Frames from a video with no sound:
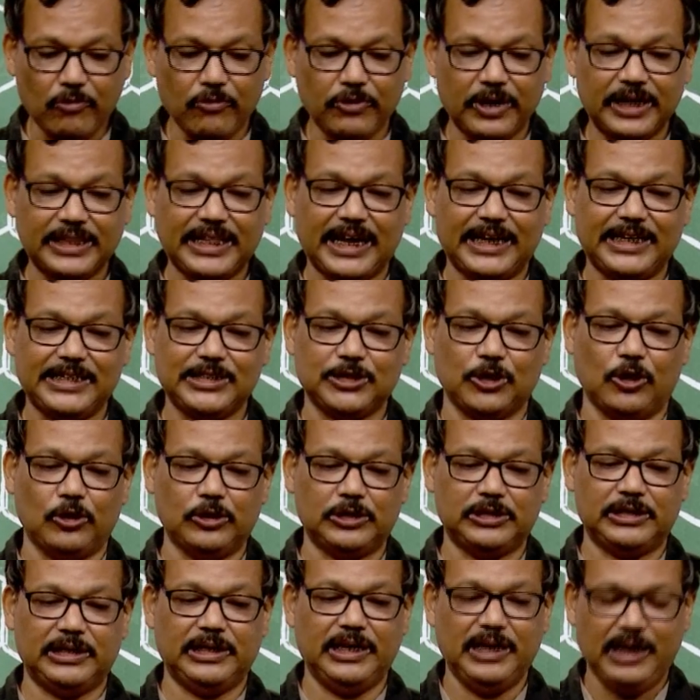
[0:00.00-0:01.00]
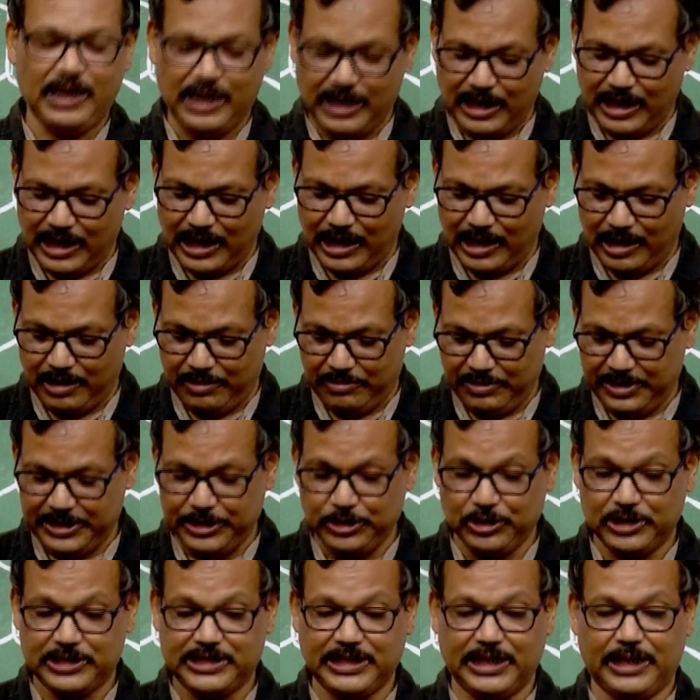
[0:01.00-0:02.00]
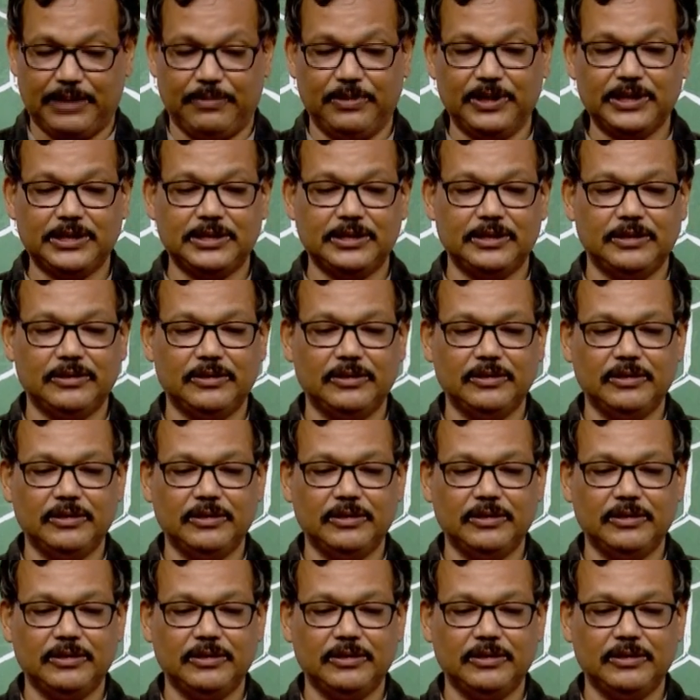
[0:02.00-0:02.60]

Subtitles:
Okay, that is not in your syllabus.